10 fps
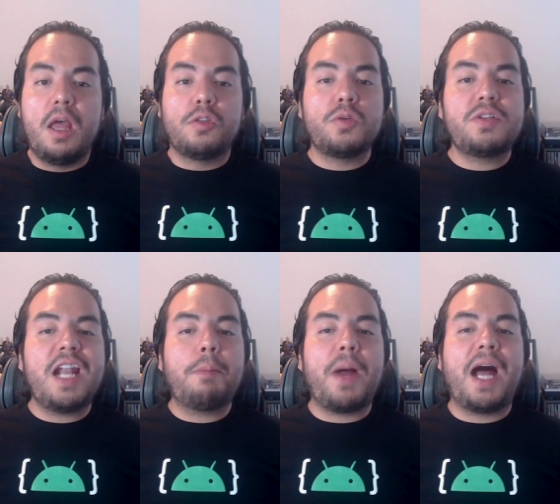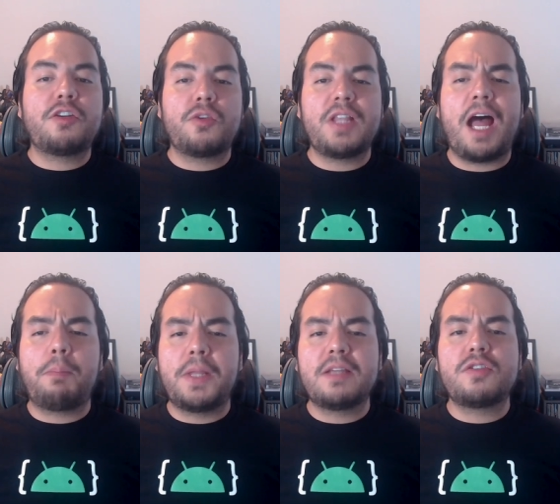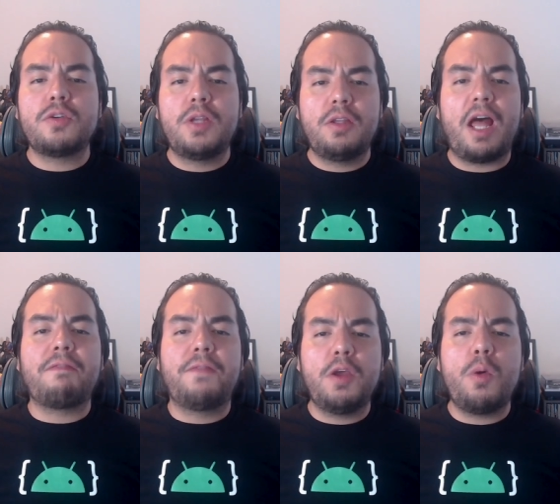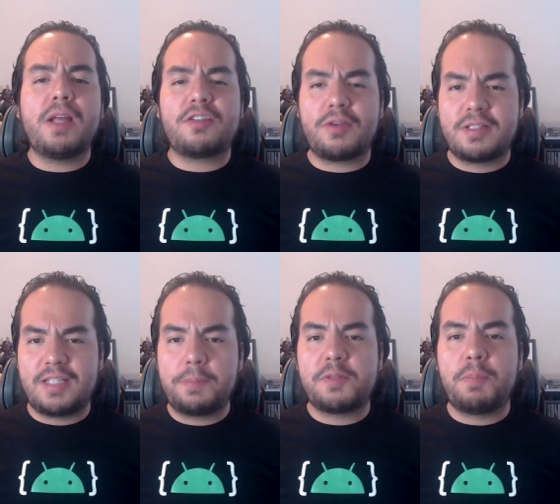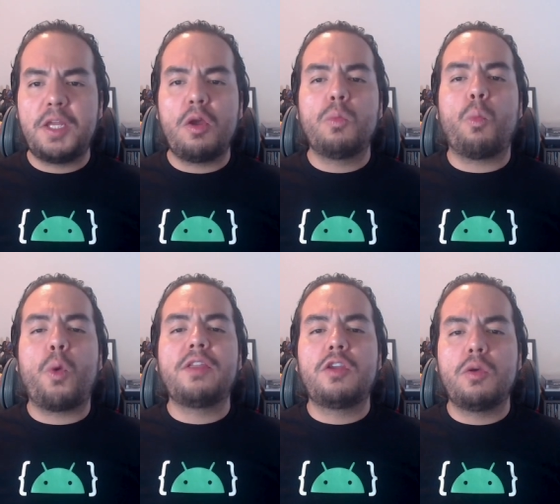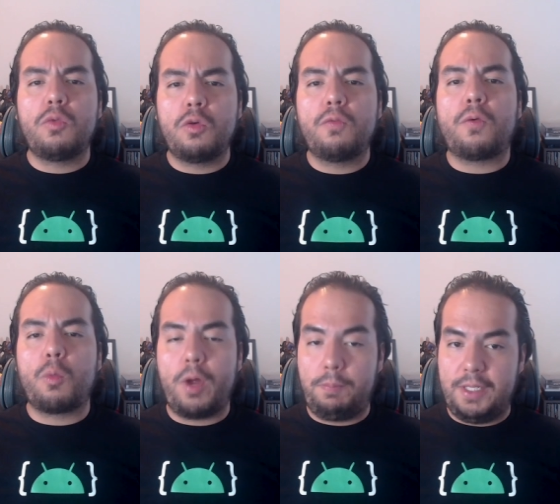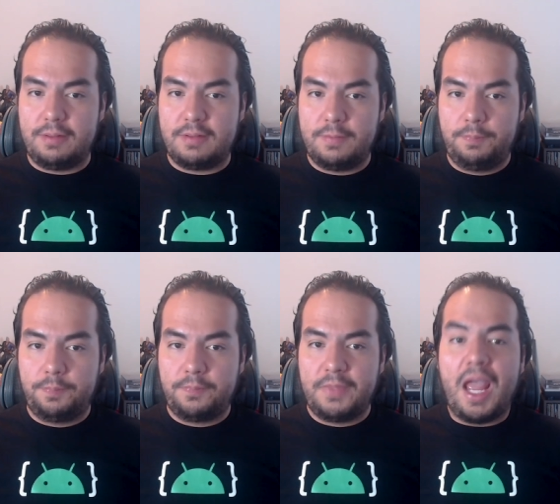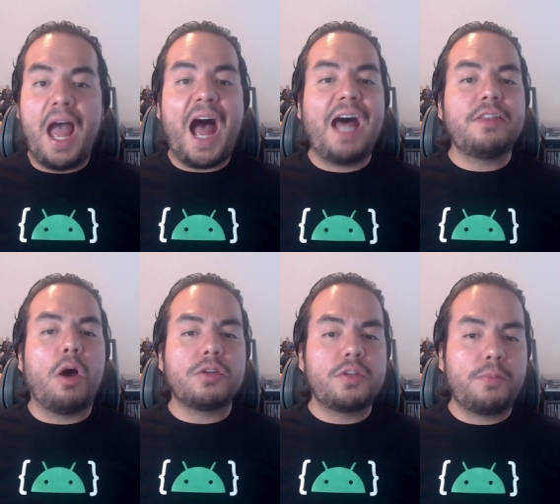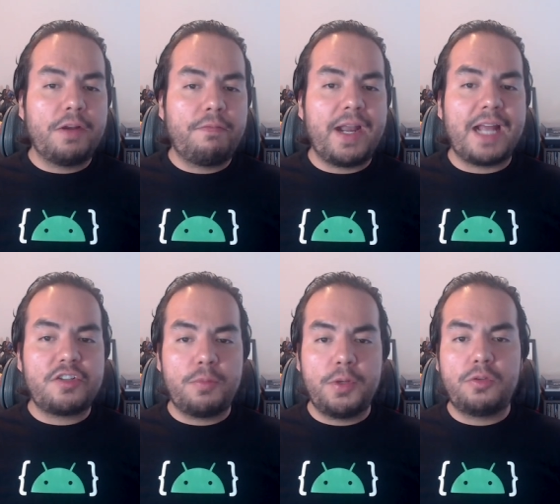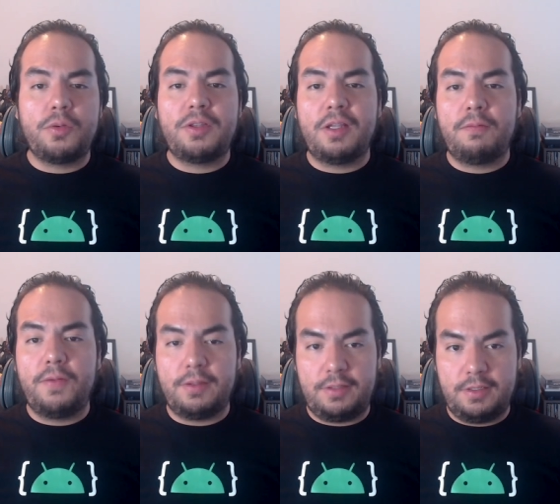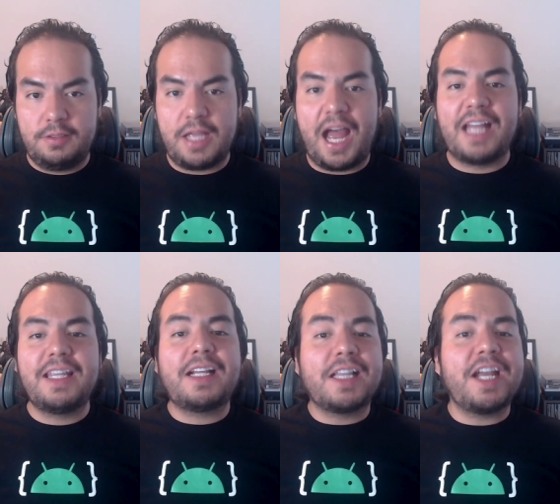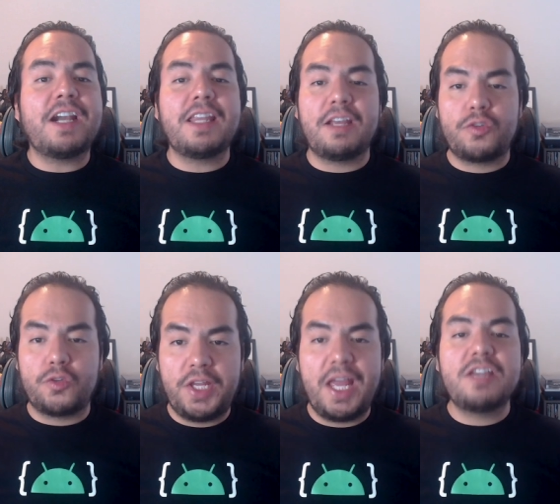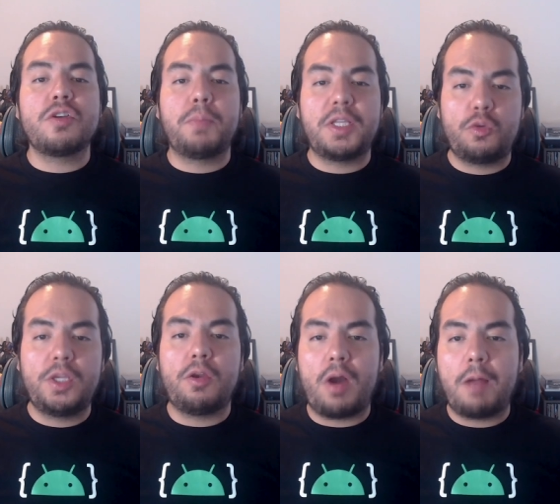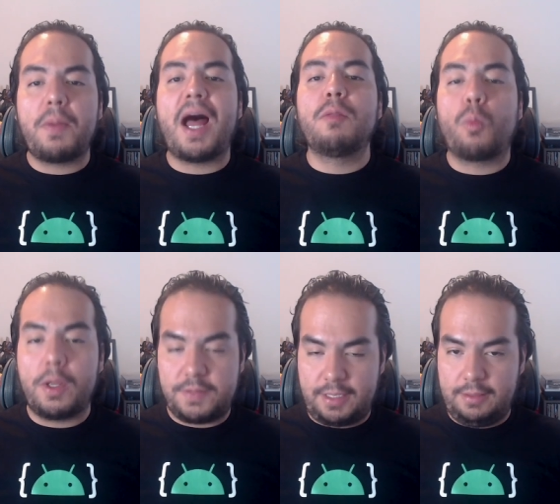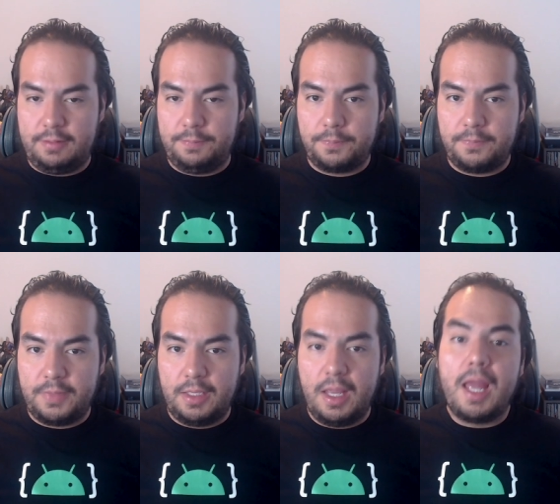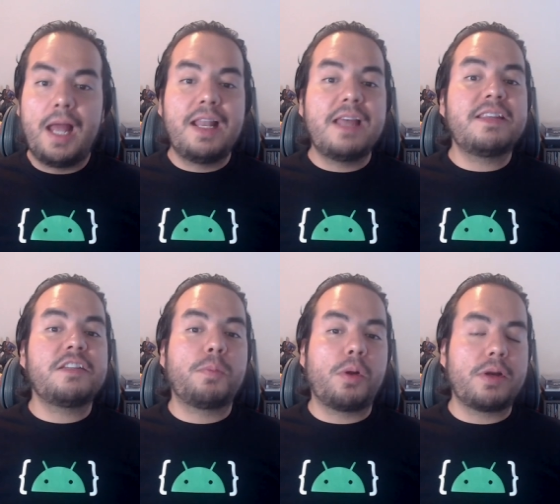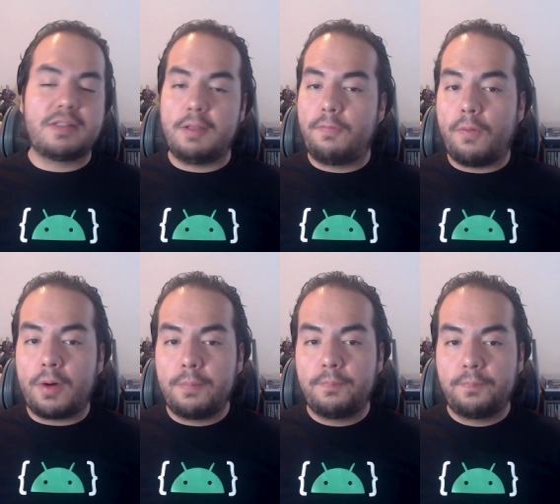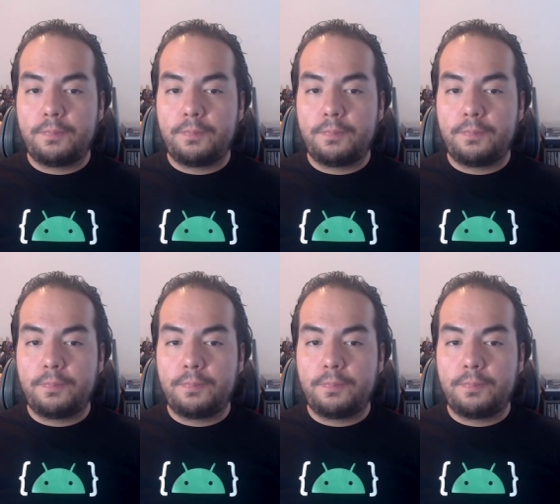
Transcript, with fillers: To set up Android app links, you need a few extra steps beyond what you do for web links. Add auto-verified attribute to intent filters and declare the association between your app and website. Let's explore step 4.